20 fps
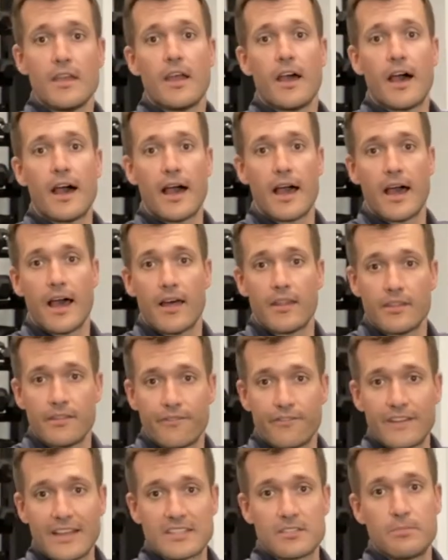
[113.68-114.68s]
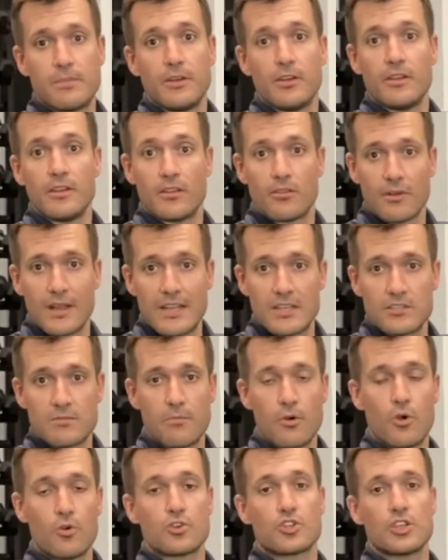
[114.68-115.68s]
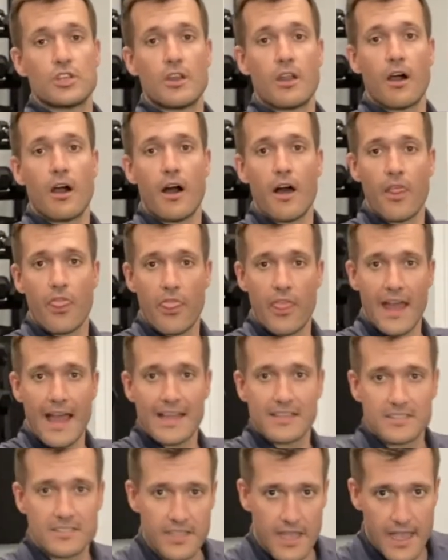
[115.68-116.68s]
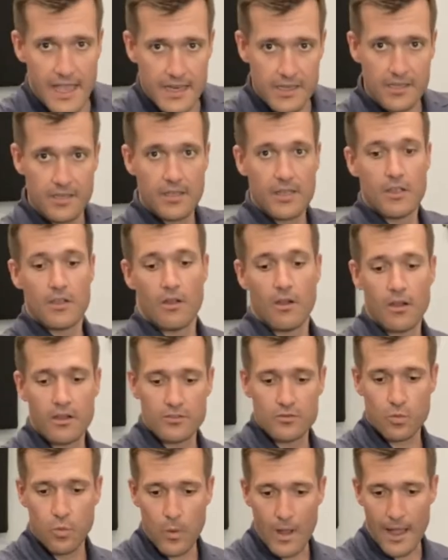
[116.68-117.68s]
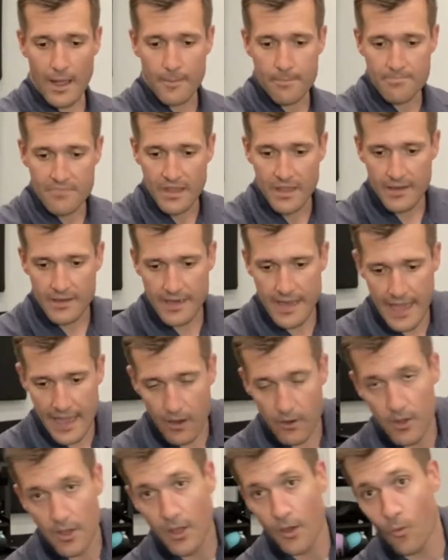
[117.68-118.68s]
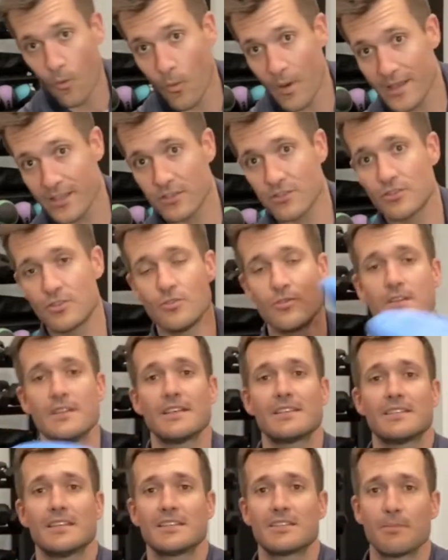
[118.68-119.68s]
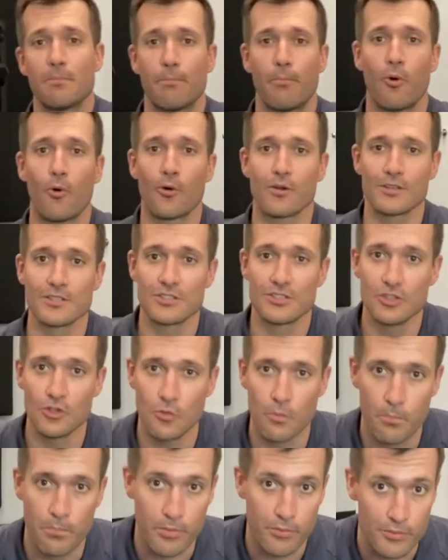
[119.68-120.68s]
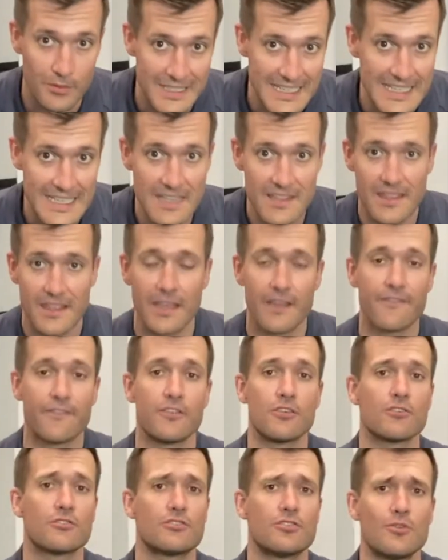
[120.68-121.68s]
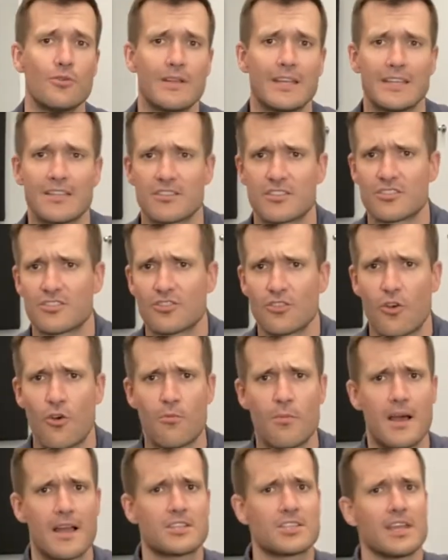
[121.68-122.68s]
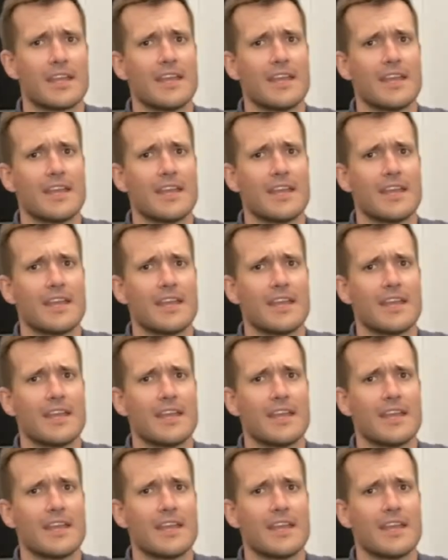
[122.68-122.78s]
the flexibility, the range of motion on that side as well. Now, when you're doing this, it's important to breathe. If you're doing it so much